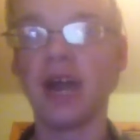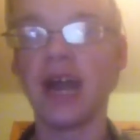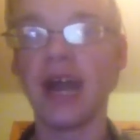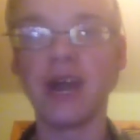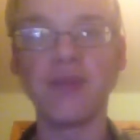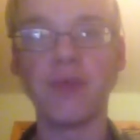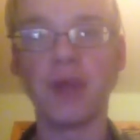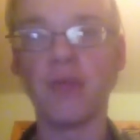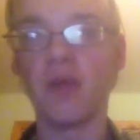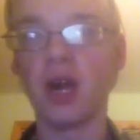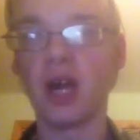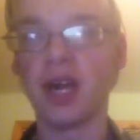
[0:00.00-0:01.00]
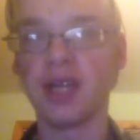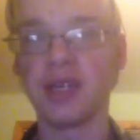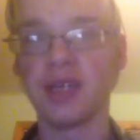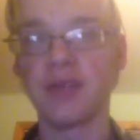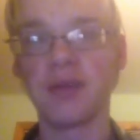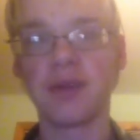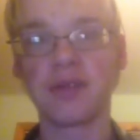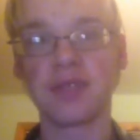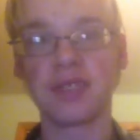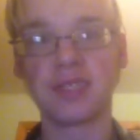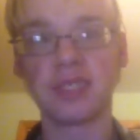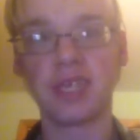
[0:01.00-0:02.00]
out of my mind about
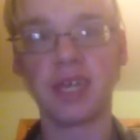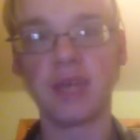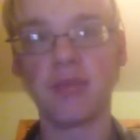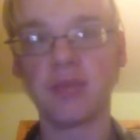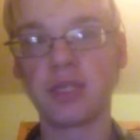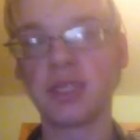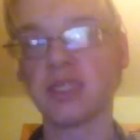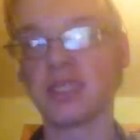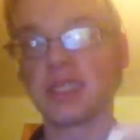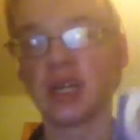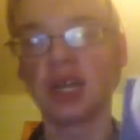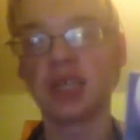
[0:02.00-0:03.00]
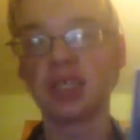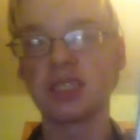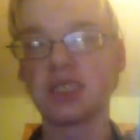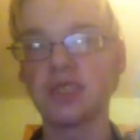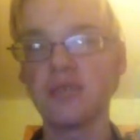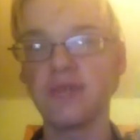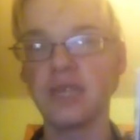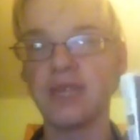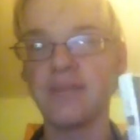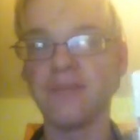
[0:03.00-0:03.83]
this game because it got so many